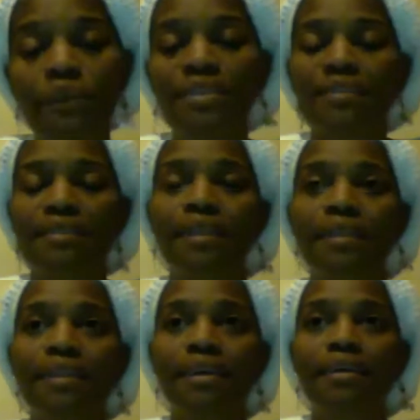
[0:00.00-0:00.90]
Because that's the
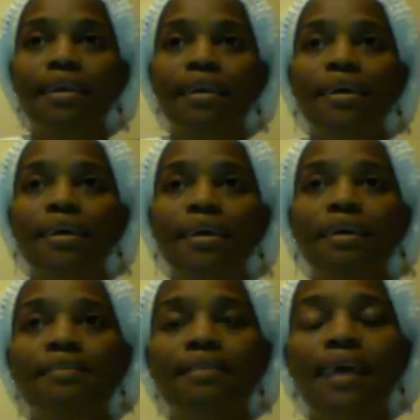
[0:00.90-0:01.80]
other thing,
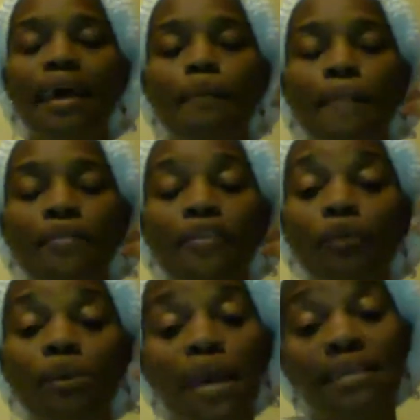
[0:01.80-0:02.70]
is that
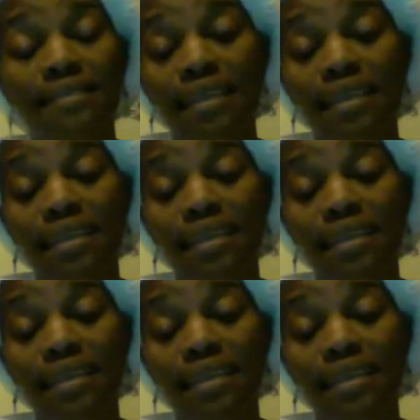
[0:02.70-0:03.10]
though we may